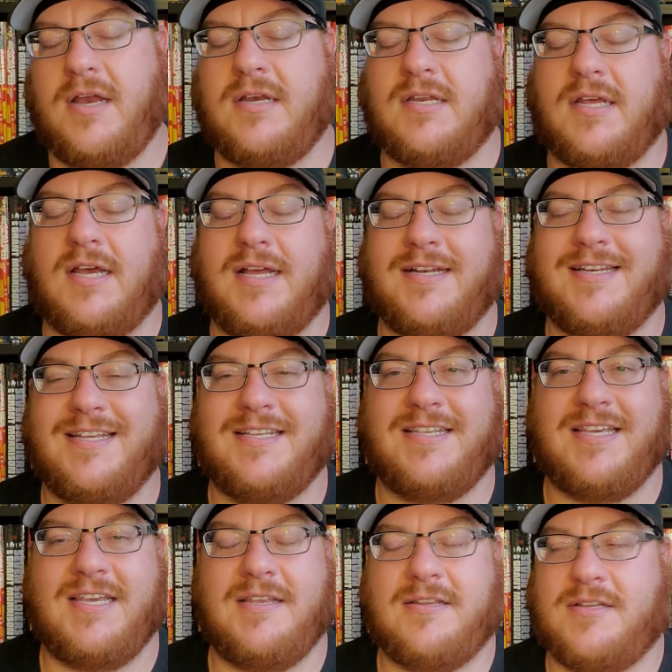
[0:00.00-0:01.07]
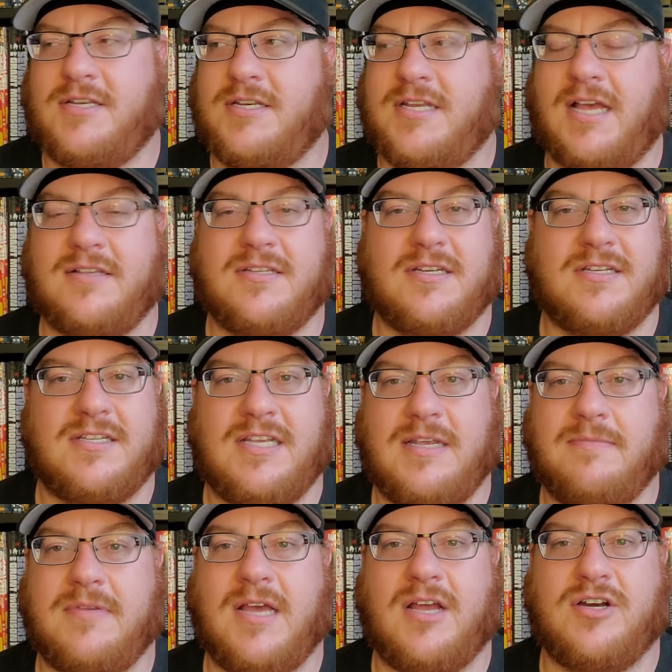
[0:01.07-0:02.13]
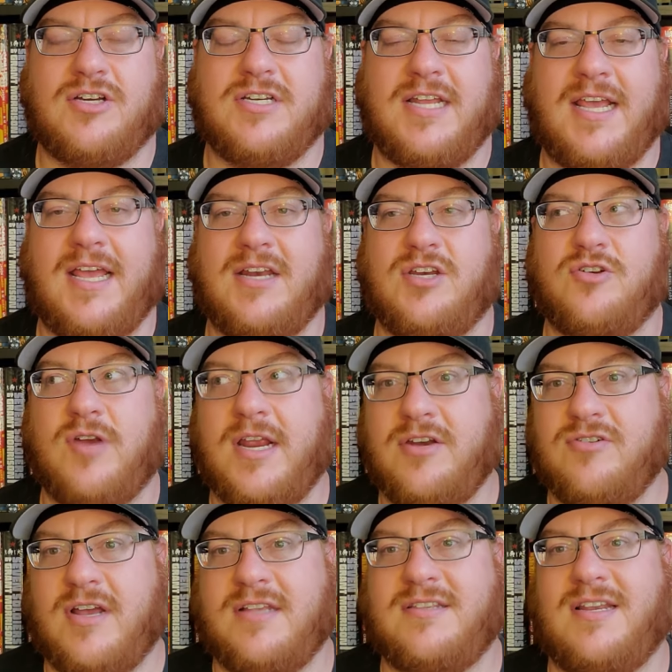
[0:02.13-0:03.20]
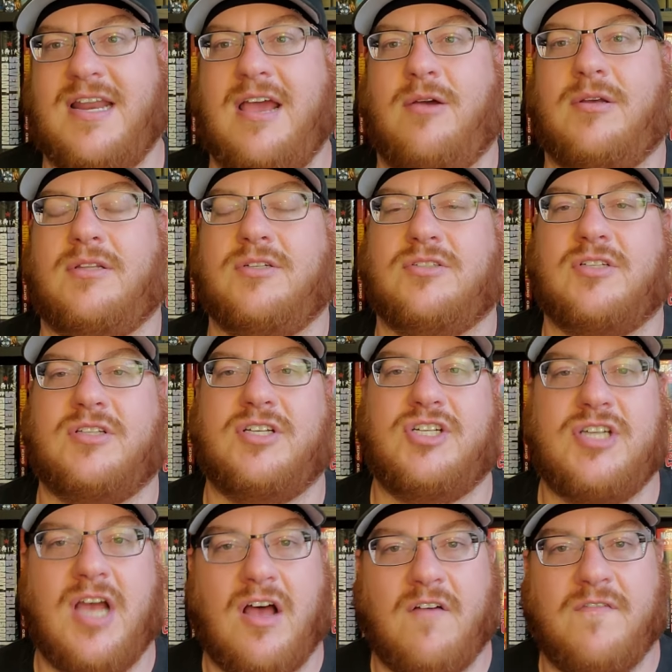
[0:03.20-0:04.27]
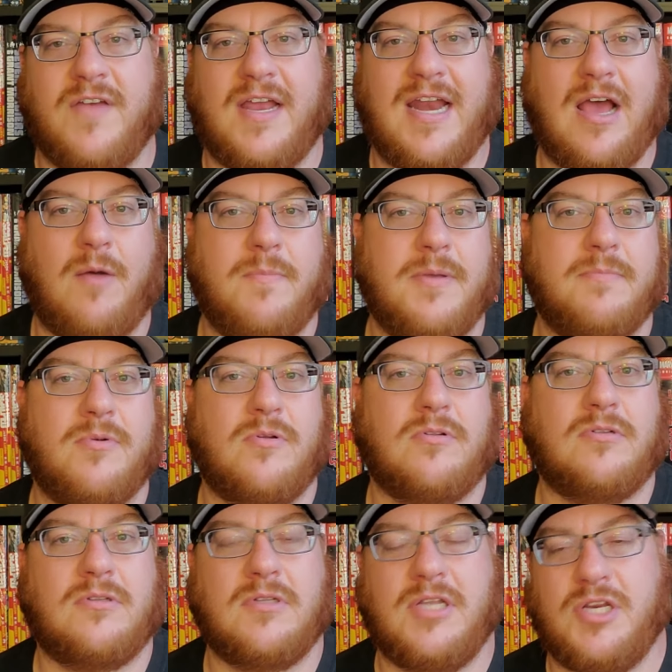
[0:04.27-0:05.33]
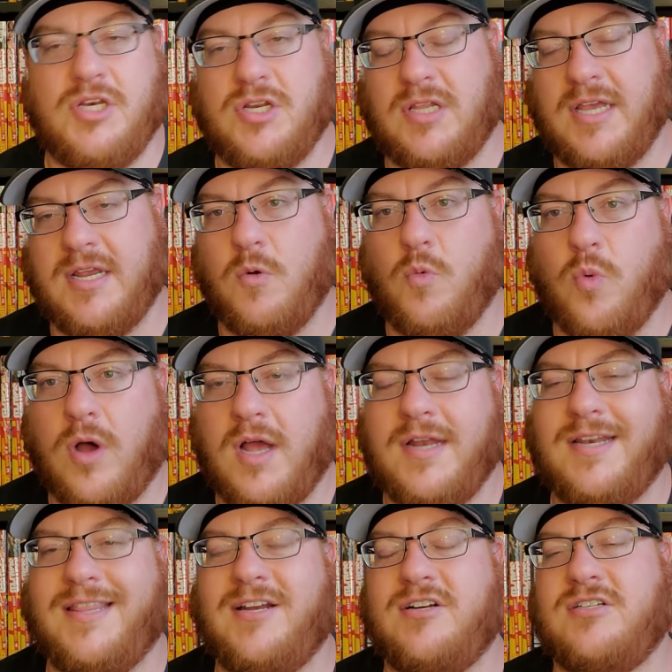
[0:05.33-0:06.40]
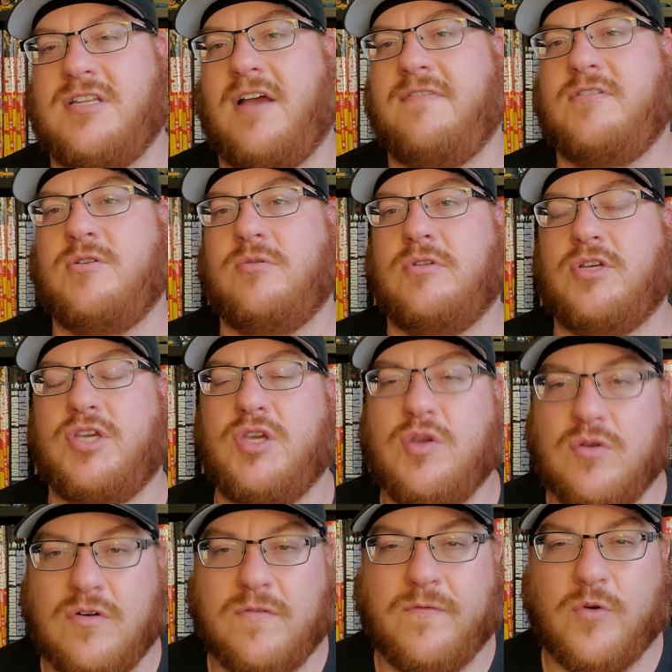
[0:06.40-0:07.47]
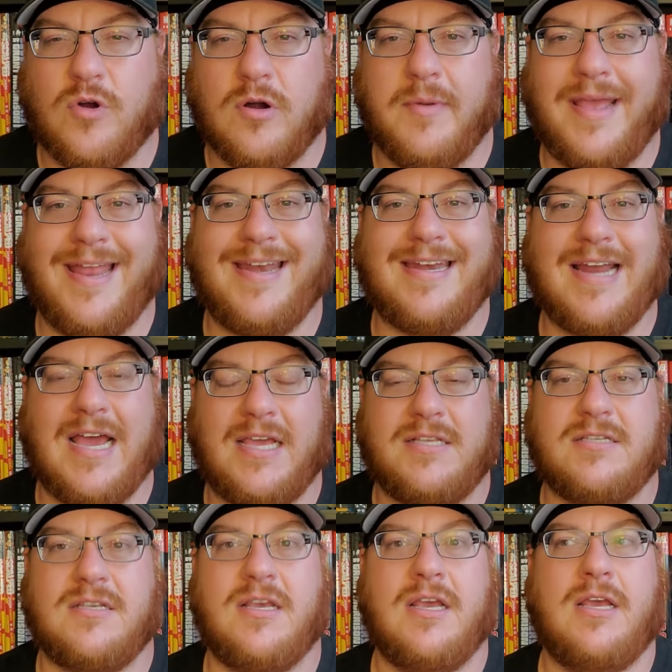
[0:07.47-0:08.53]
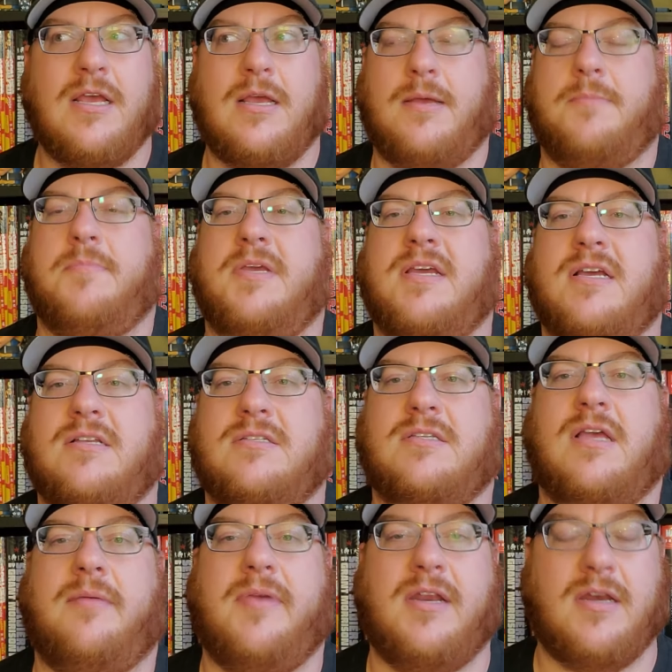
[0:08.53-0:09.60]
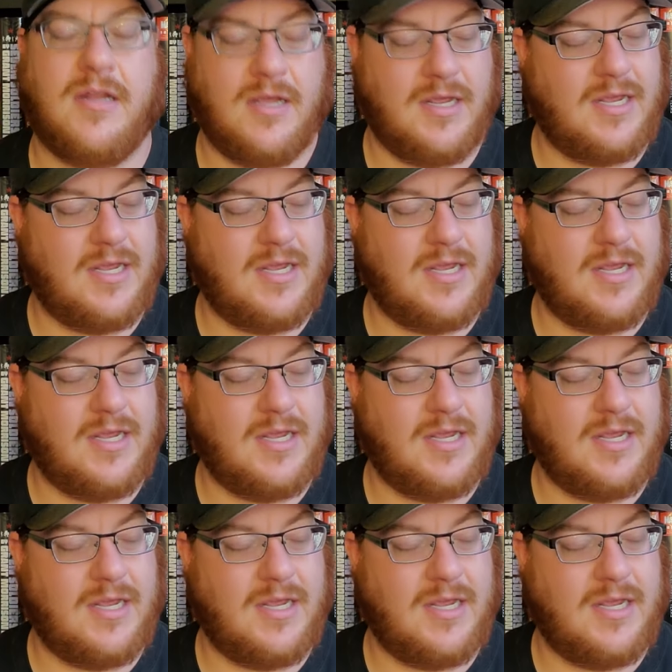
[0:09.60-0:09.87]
DC doesn't seem to understand trade dress and how it looks on the shelf and how people want their stuff to look uniform and nice. Because, I mean,